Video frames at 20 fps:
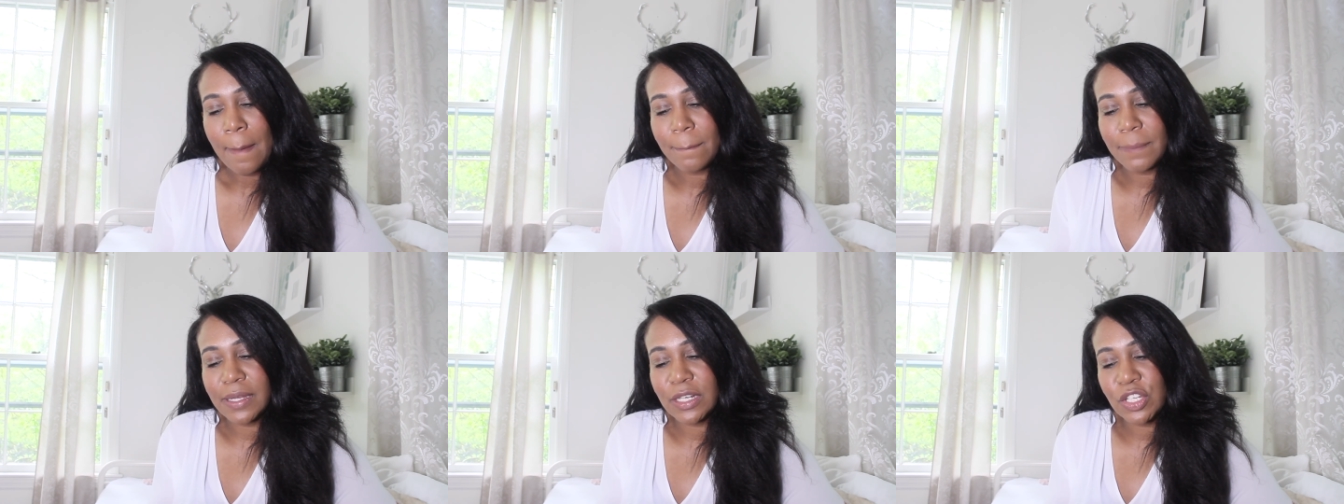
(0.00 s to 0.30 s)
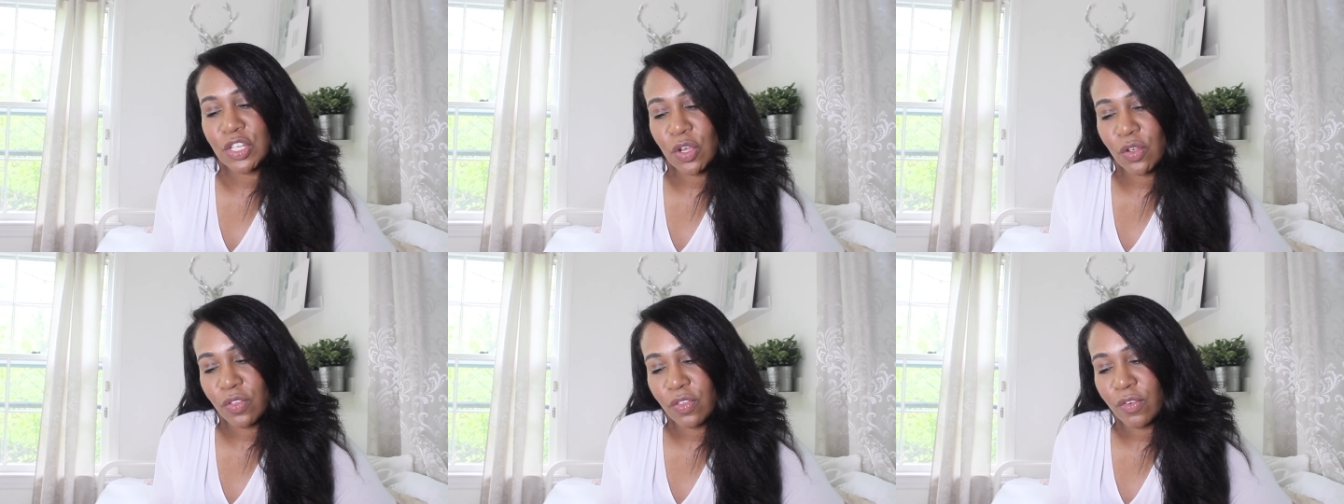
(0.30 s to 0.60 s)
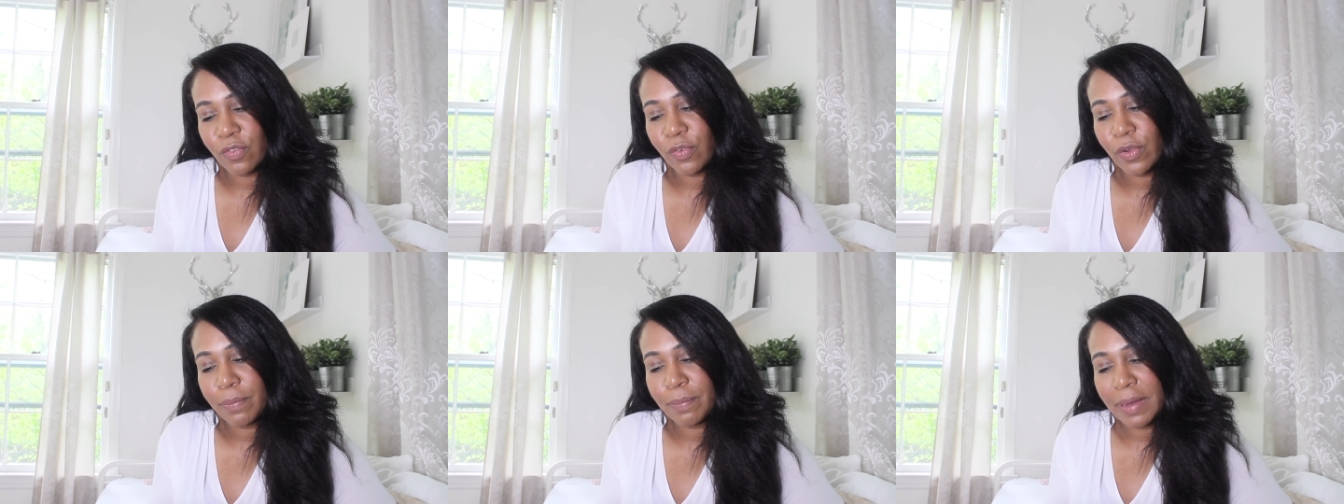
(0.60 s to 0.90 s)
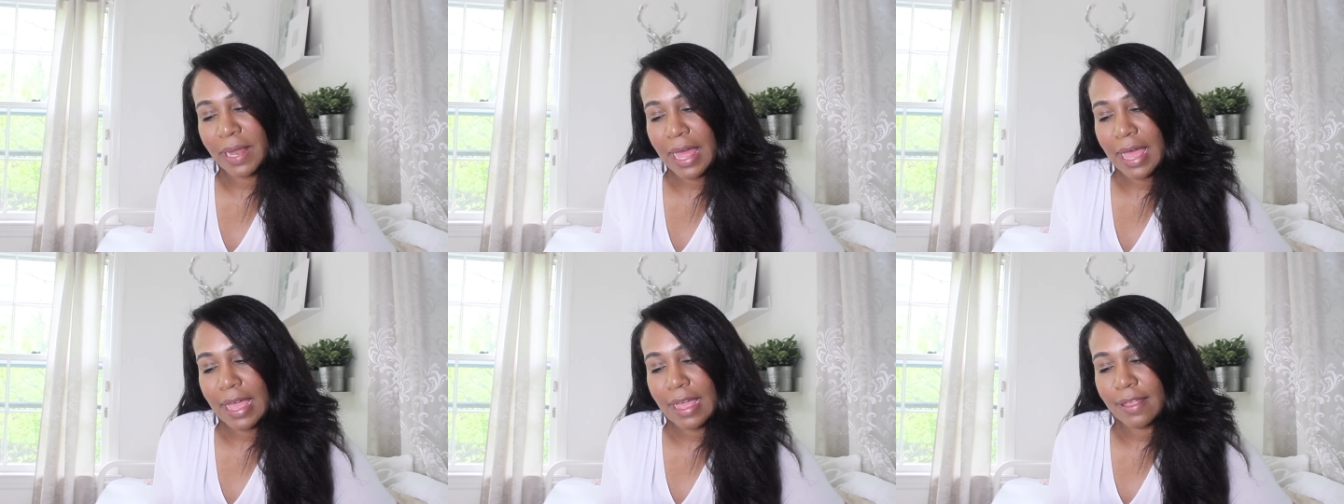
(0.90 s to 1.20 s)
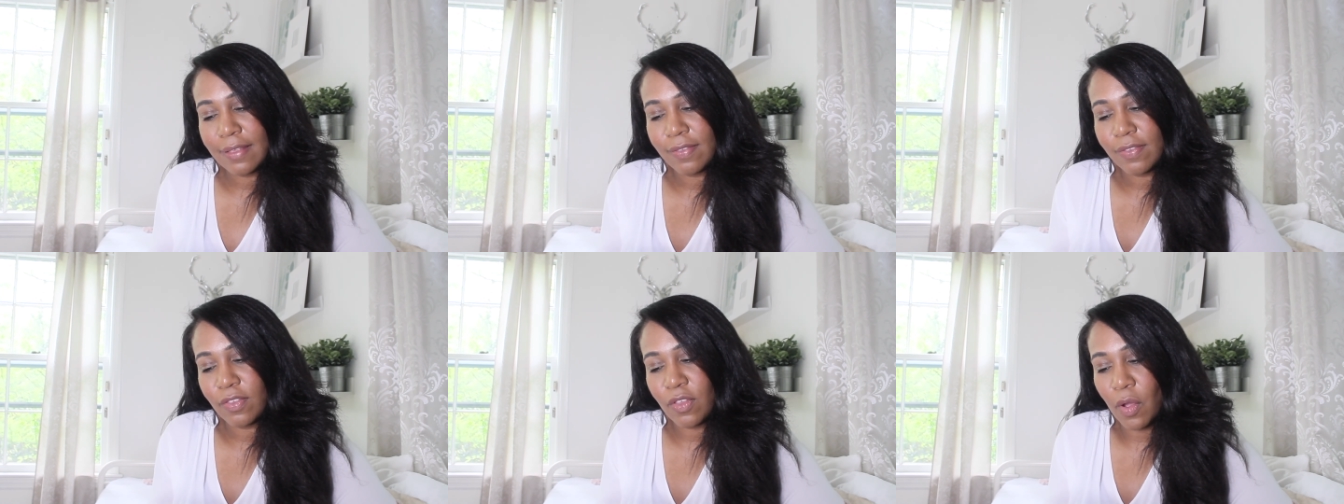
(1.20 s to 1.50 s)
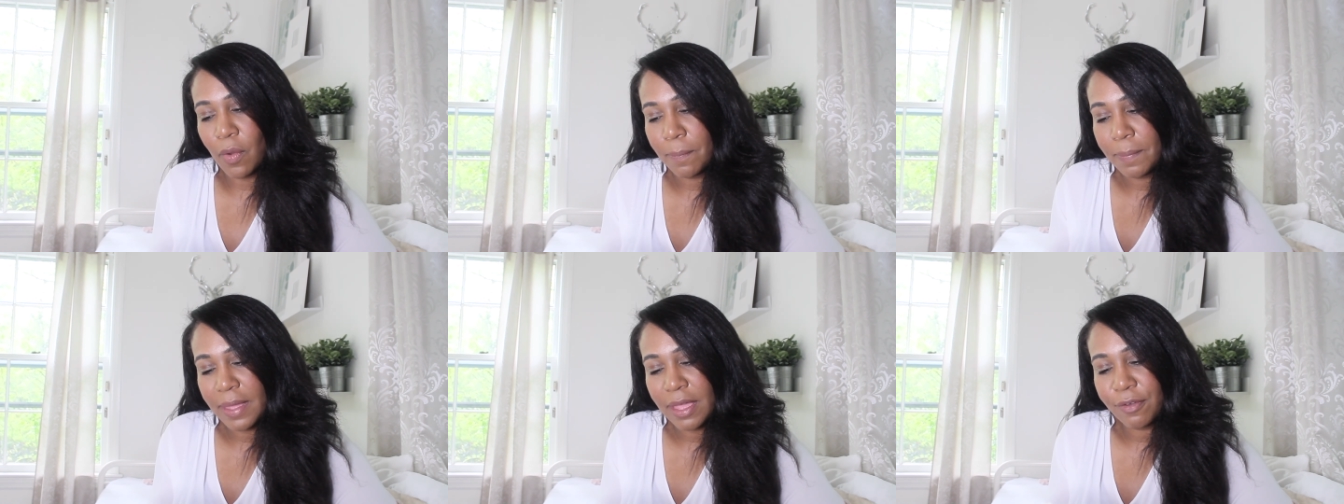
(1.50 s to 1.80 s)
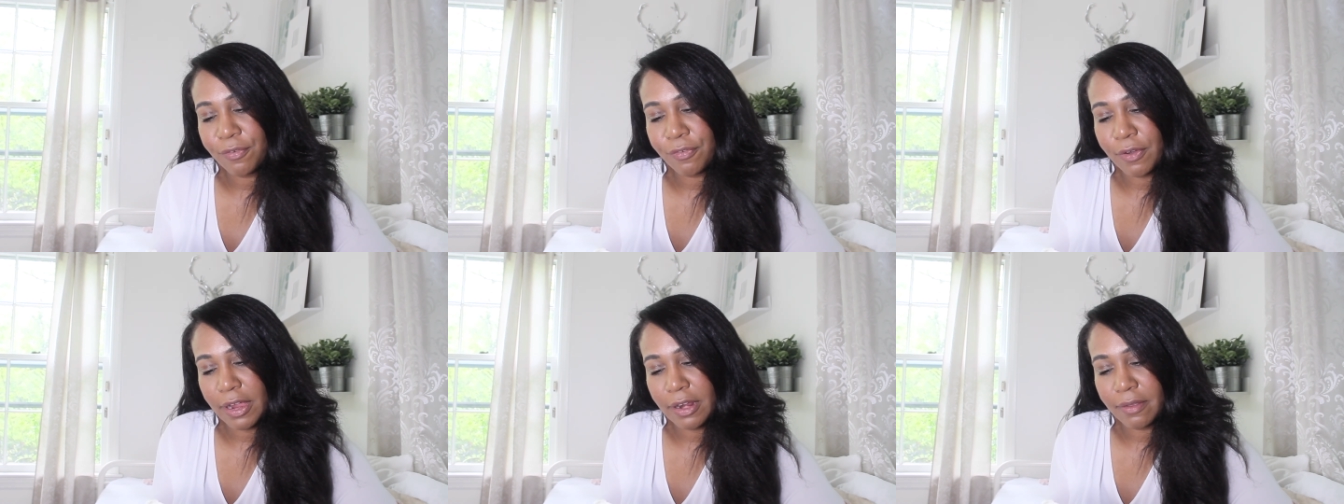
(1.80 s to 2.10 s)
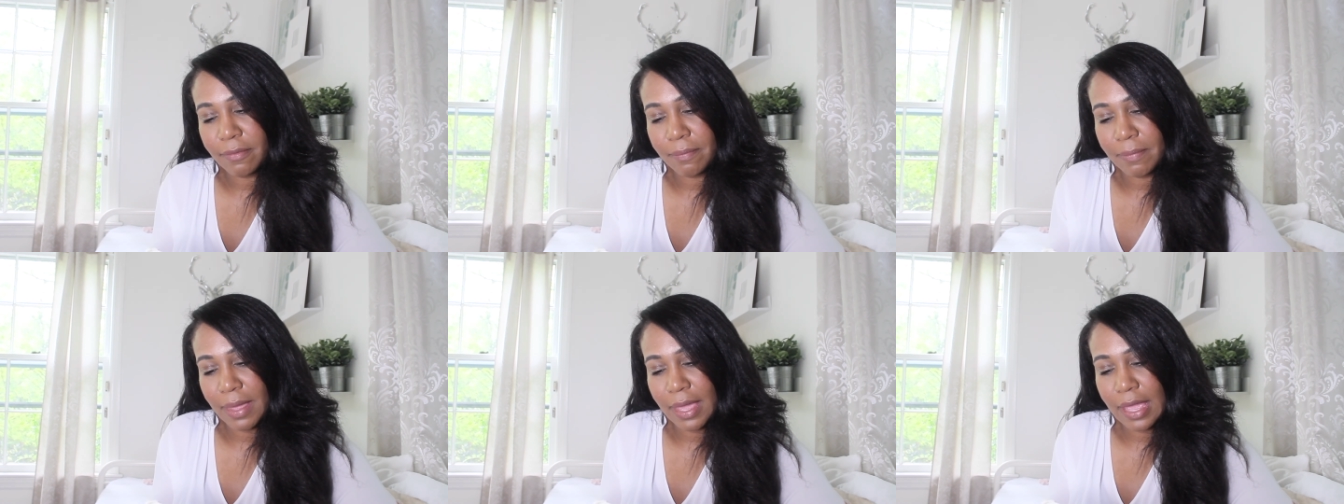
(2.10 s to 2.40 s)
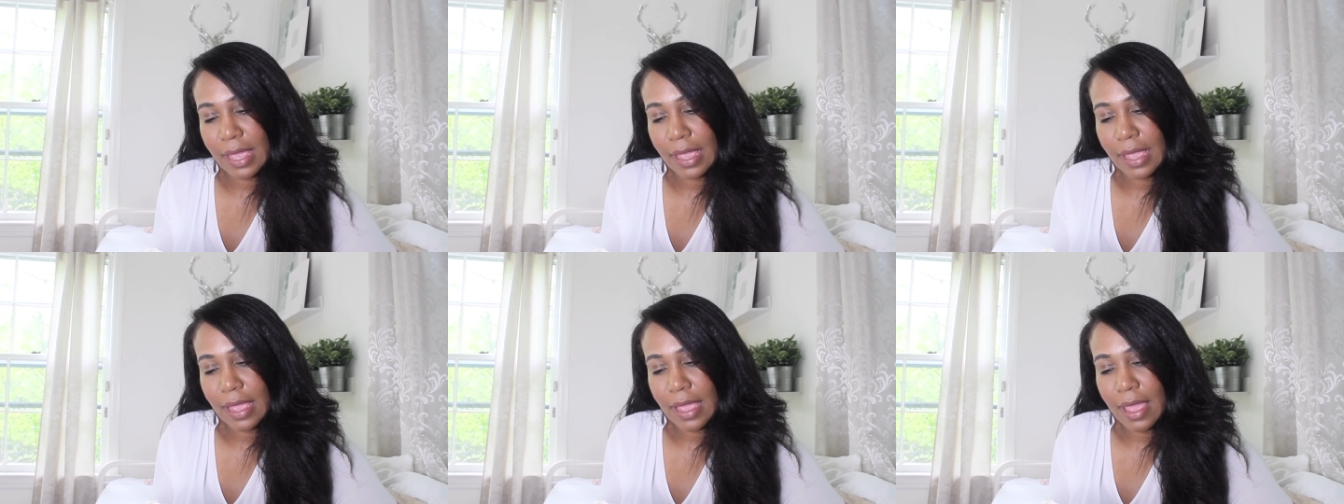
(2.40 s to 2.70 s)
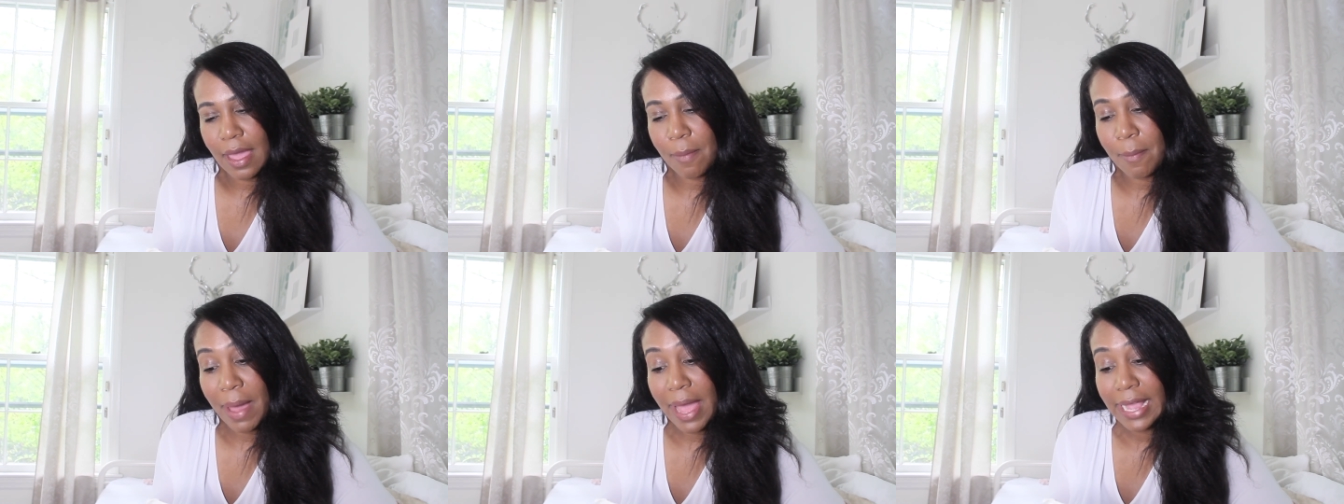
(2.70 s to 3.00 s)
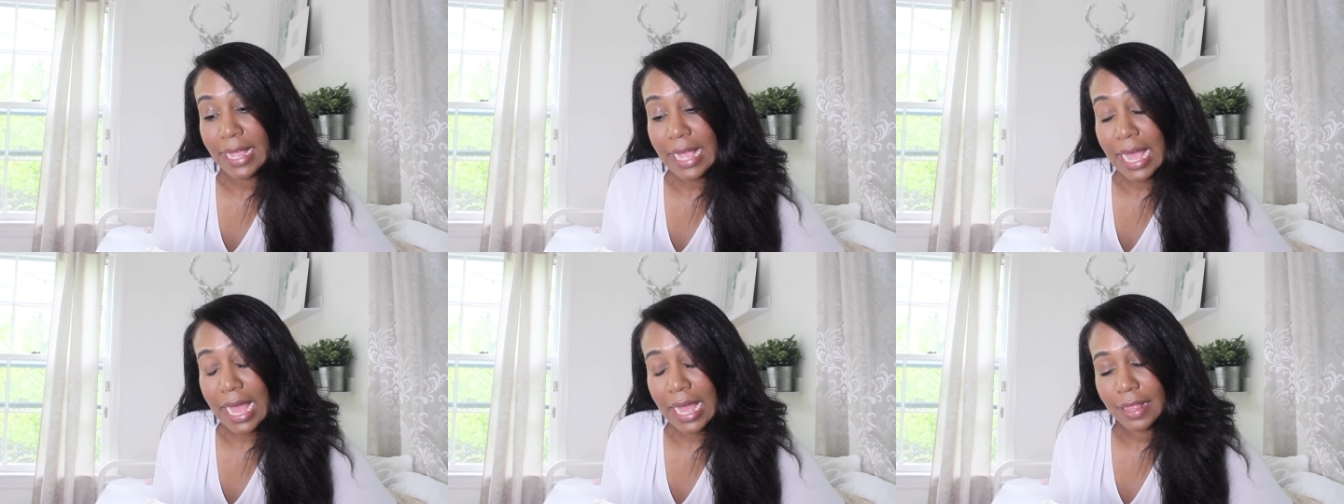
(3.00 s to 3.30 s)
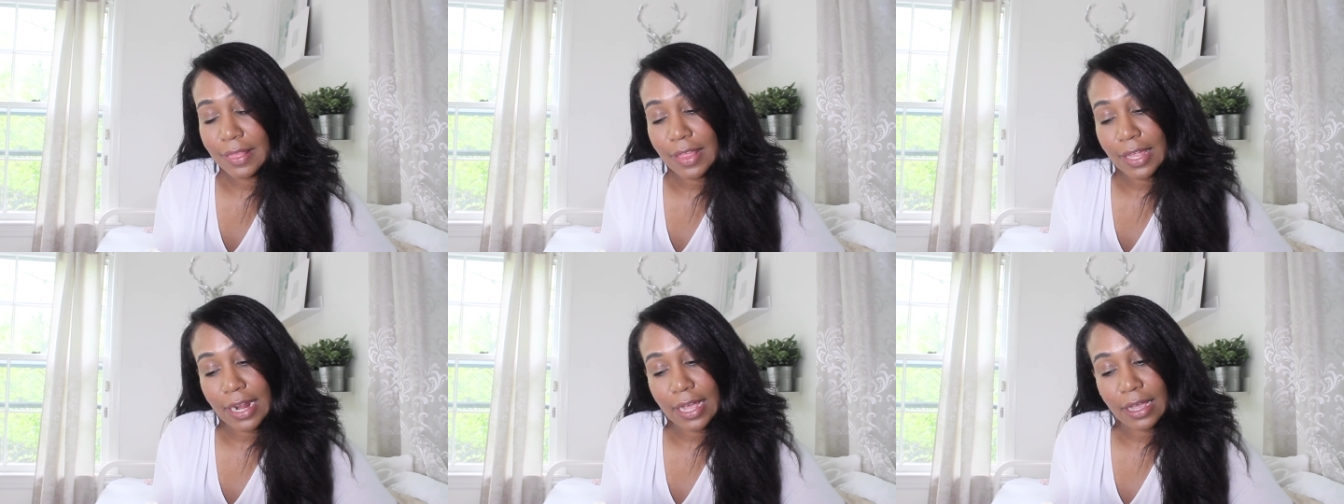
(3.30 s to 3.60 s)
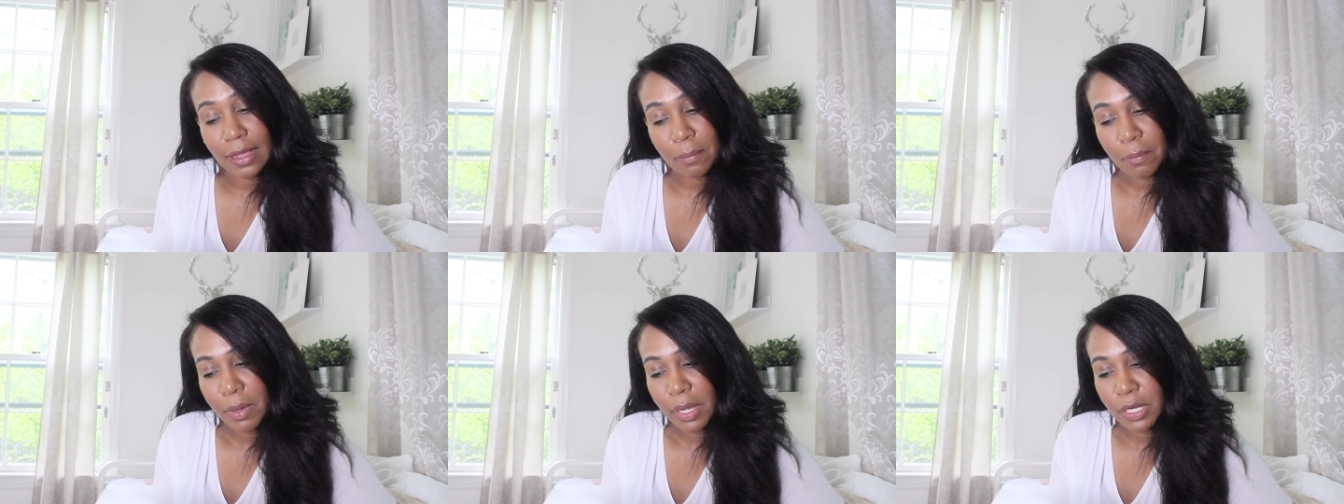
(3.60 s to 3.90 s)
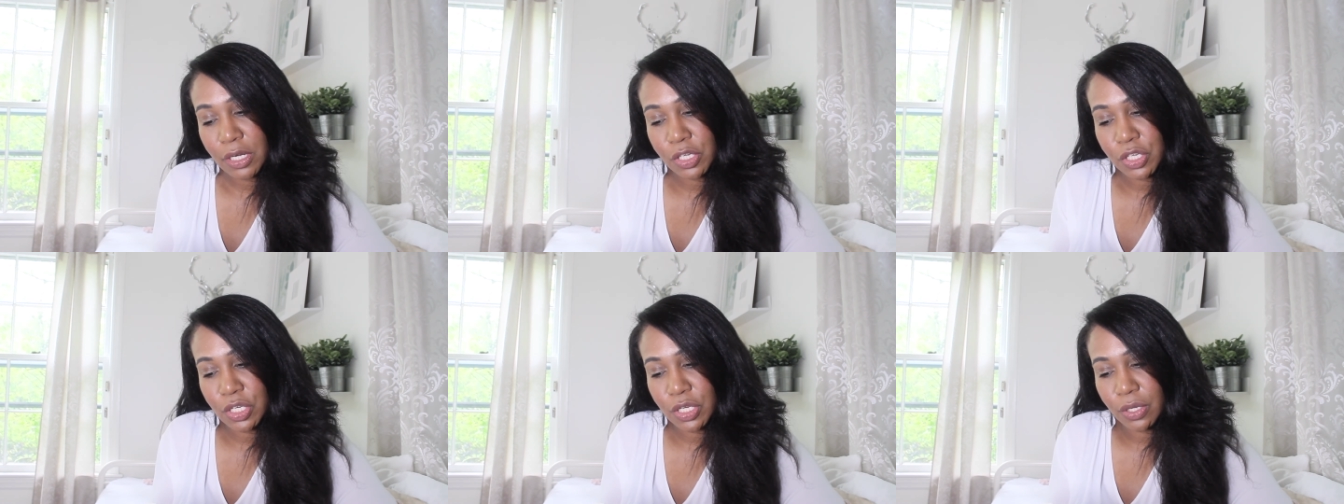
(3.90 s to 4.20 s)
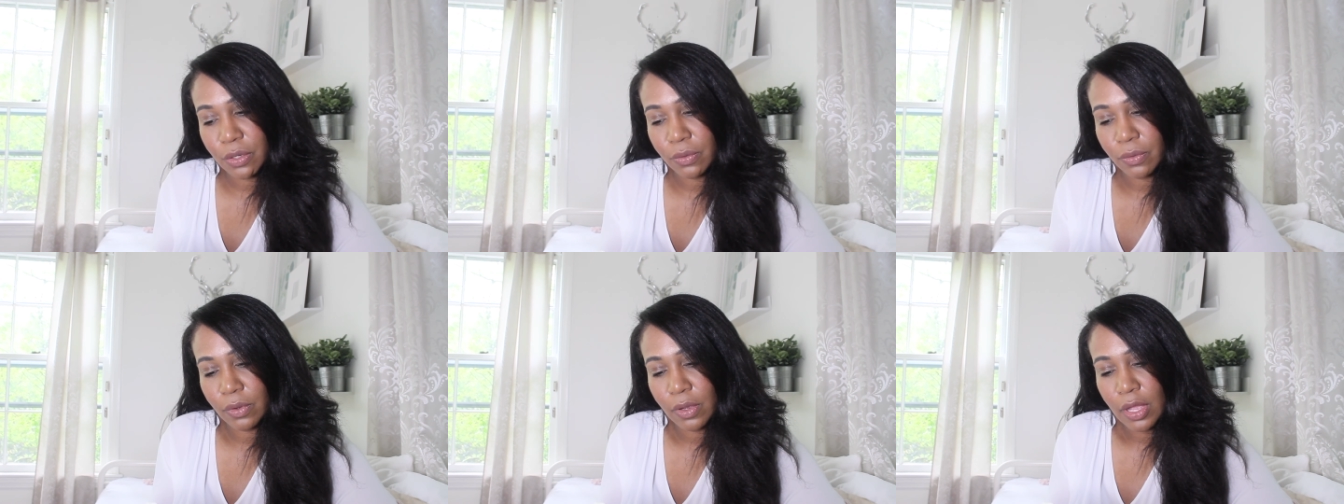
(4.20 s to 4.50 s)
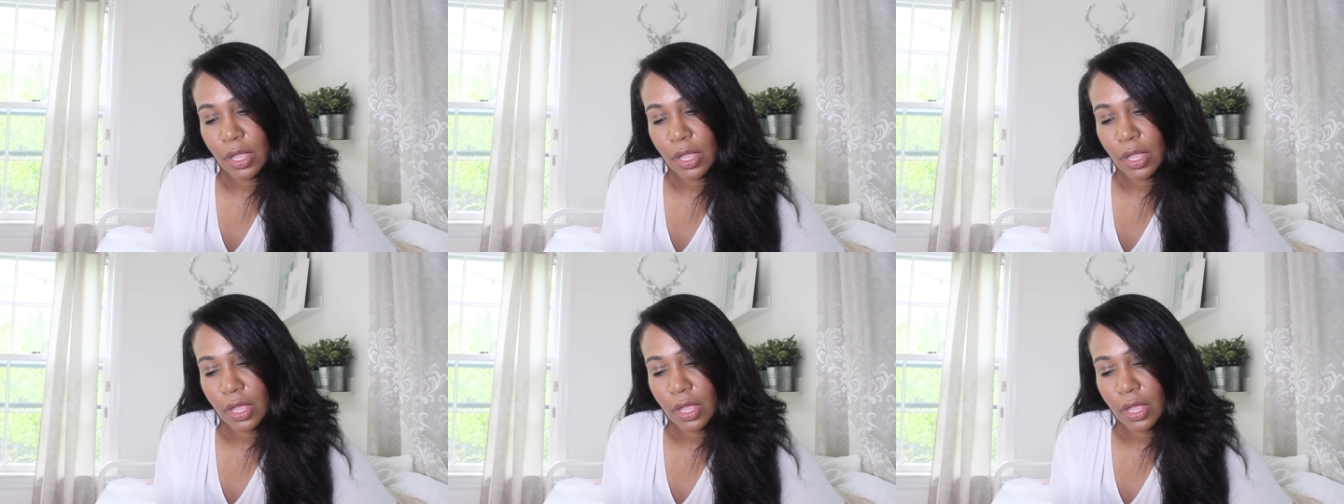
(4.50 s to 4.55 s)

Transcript: But Joseph replies, Don't be afraid of me. Am I God that I can punish you?